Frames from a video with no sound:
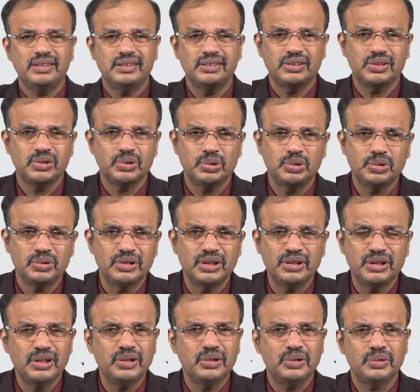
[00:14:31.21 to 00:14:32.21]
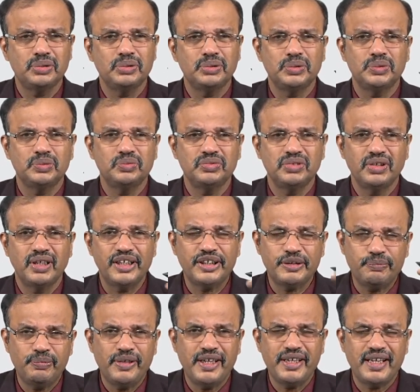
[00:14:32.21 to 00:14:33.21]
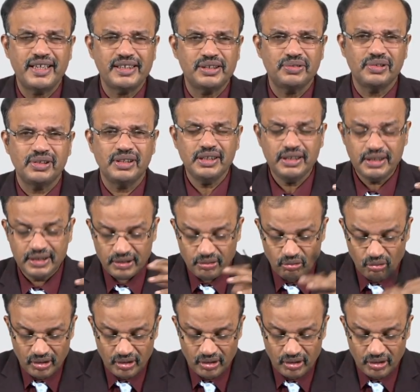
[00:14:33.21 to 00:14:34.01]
So nothing to explain actually.